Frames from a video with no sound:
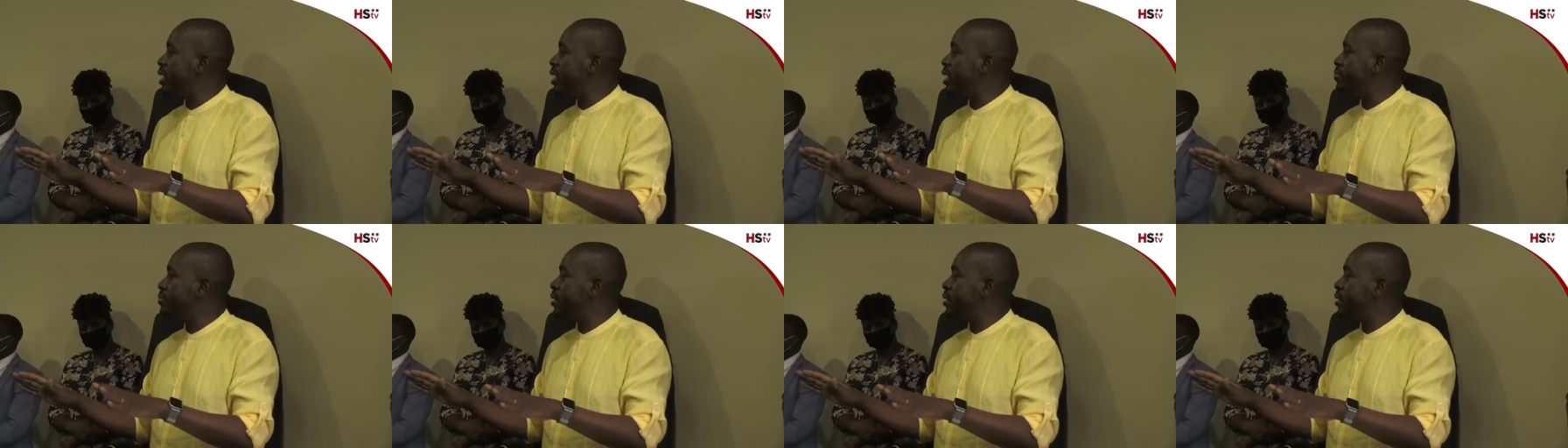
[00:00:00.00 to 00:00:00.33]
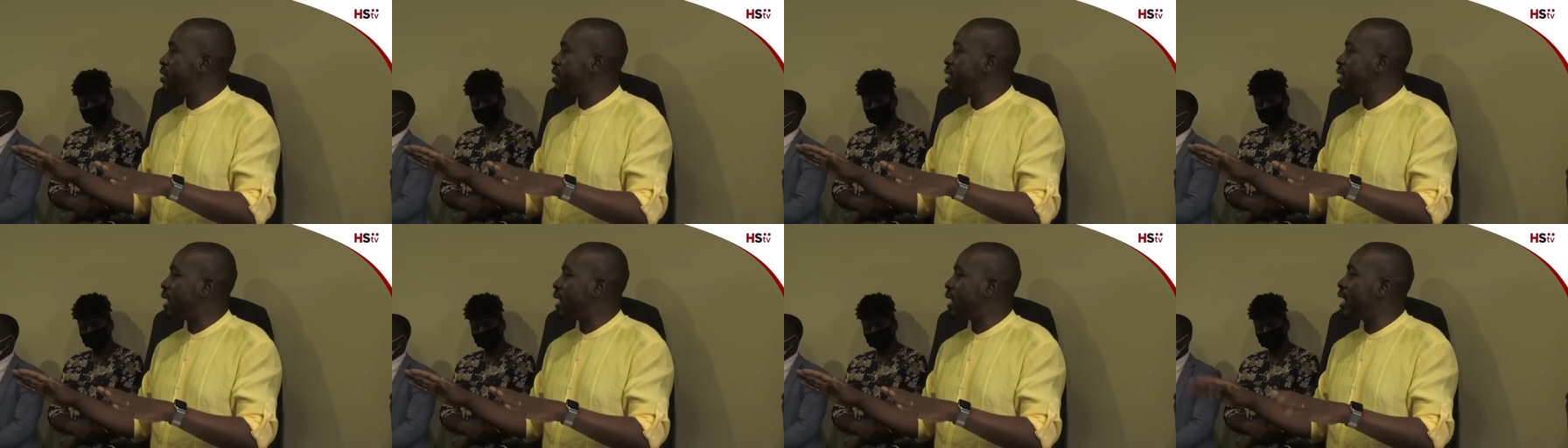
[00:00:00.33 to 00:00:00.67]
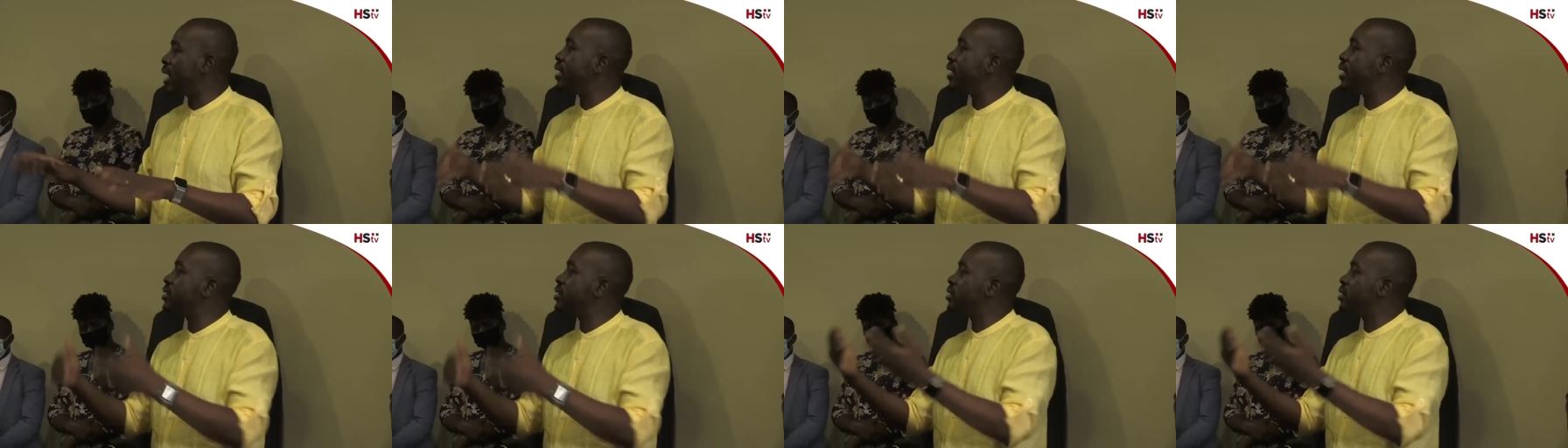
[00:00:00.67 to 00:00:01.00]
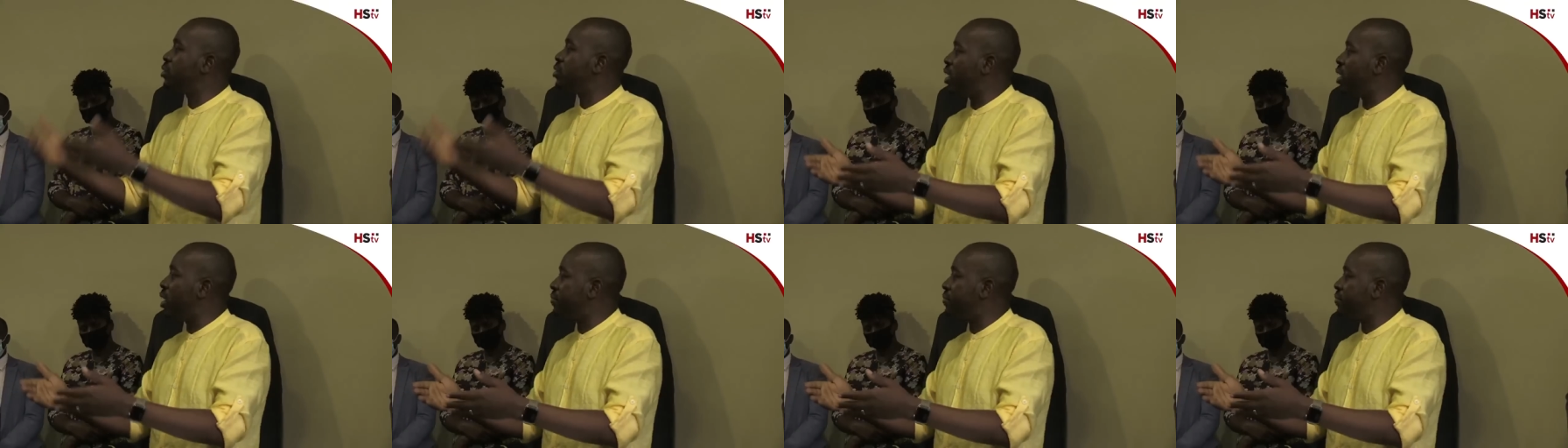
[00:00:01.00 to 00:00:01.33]
M D C Alliance, as
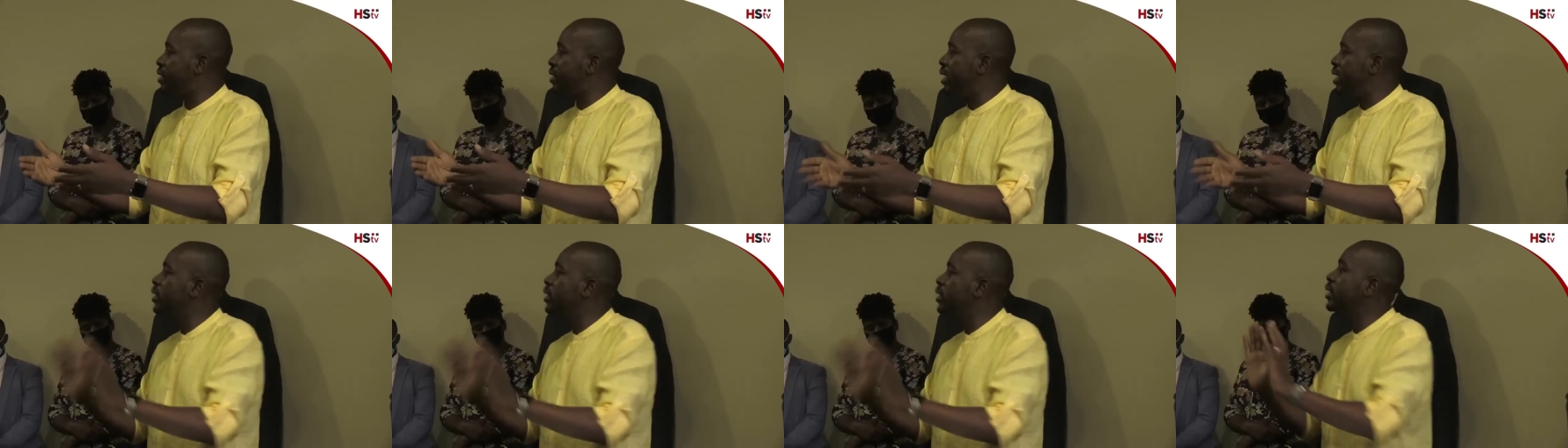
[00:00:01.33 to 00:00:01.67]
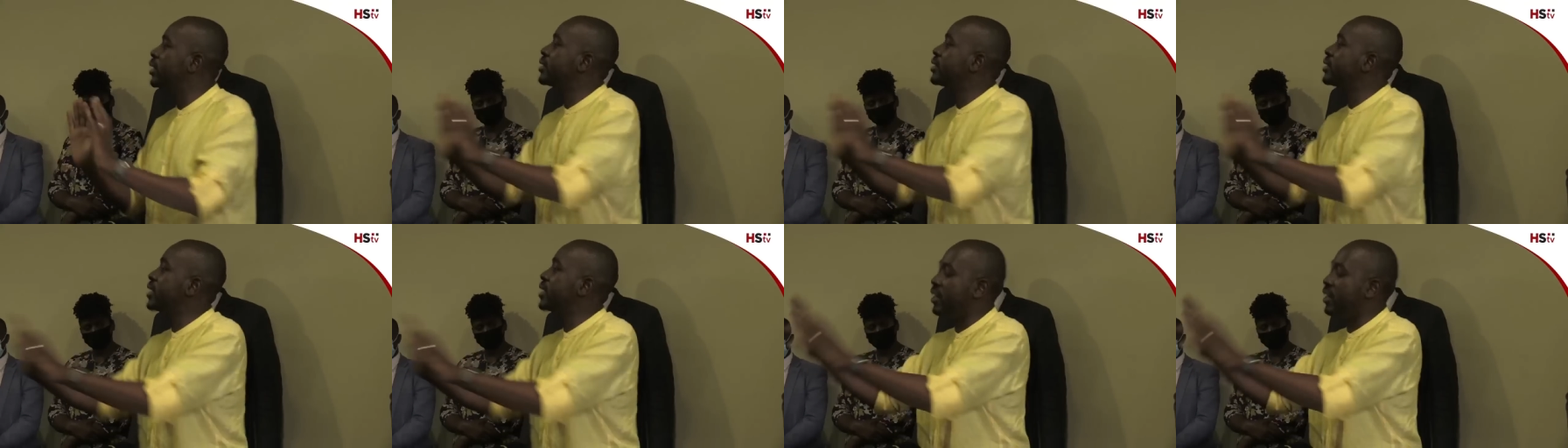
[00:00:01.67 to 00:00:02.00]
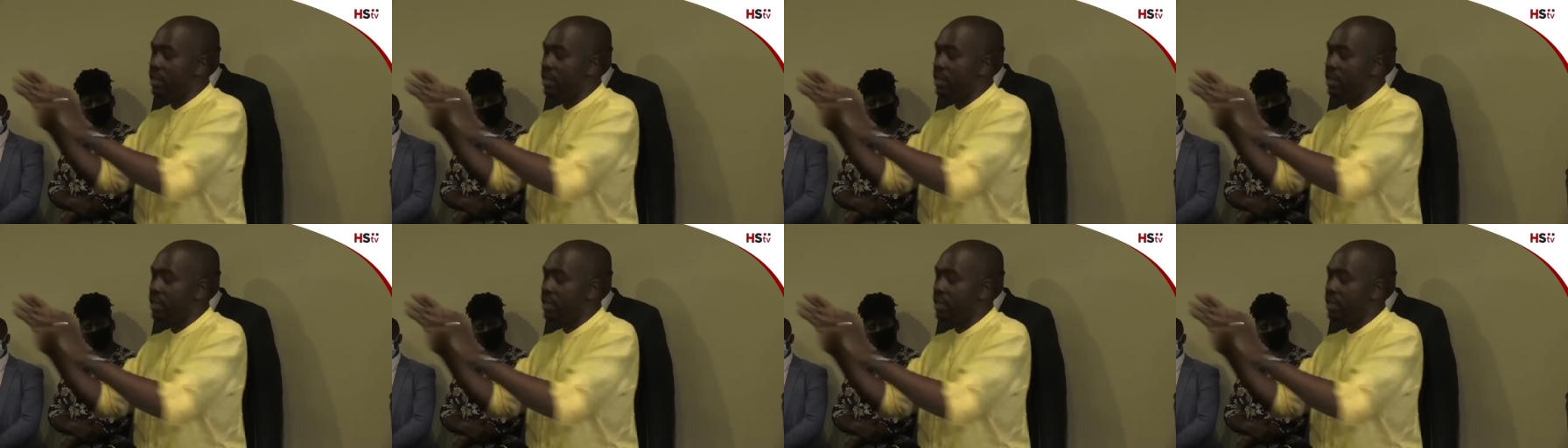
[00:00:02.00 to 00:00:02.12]
you have said, take